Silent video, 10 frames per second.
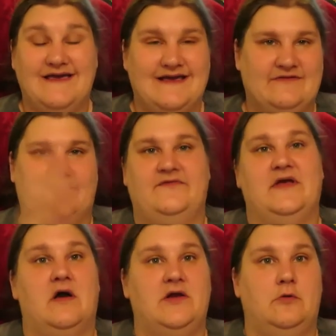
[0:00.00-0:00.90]

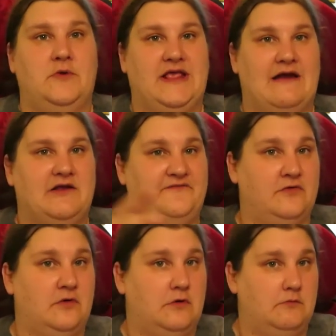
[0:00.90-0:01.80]
everything I normally carry
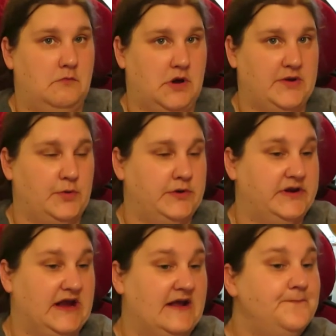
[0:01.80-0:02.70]
for my
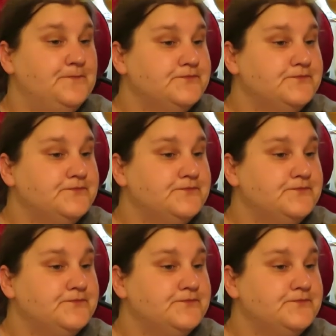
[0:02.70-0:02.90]
wound care.